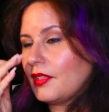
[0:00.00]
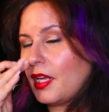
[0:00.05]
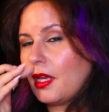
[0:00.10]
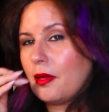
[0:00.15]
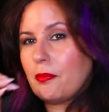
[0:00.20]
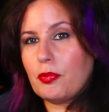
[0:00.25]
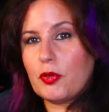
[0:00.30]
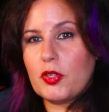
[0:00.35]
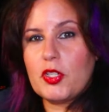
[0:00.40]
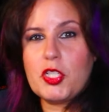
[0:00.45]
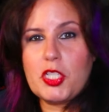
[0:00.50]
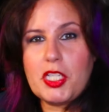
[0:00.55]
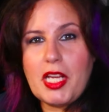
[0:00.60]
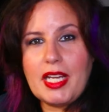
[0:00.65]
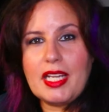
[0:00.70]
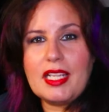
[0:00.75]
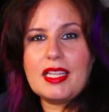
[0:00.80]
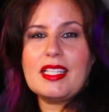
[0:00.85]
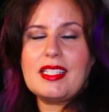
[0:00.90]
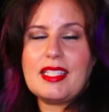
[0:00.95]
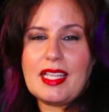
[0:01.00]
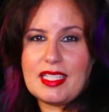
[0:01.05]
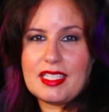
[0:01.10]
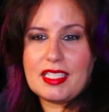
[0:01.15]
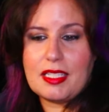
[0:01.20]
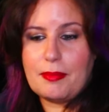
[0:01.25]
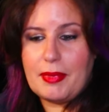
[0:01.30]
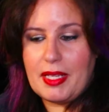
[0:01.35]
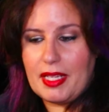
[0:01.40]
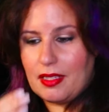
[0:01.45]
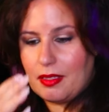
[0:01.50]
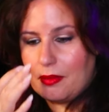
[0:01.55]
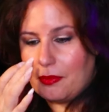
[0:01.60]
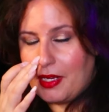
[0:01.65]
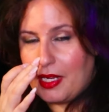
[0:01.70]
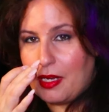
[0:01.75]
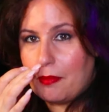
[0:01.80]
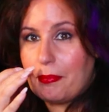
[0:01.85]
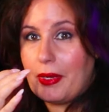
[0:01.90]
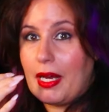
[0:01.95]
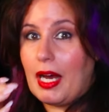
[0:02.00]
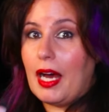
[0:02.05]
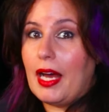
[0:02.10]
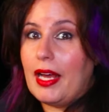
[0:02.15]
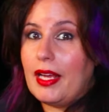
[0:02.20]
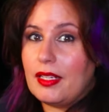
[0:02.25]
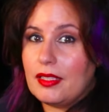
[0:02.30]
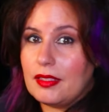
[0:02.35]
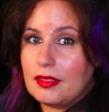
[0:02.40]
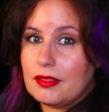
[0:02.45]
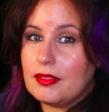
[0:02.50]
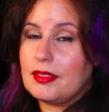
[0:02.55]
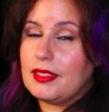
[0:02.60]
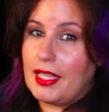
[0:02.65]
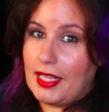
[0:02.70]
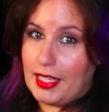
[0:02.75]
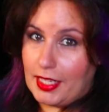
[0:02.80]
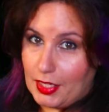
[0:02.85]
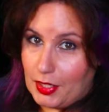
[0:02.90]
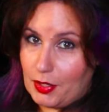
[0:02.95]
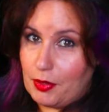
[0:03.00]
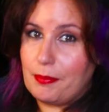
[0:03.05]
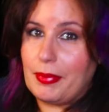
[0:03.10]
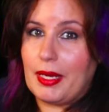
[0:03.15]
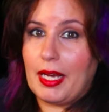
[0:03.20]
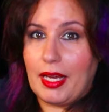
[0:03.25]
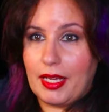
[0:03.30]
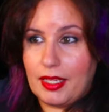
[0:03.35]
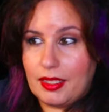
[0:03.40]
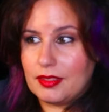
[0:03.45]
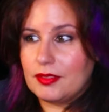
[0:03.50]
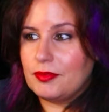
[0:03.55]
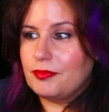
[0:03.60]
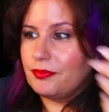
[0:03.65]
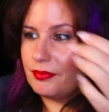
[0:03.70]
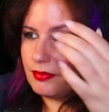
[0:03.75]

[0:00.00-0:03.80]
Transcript: He appreciated the sentiment and went, but, thank you, but.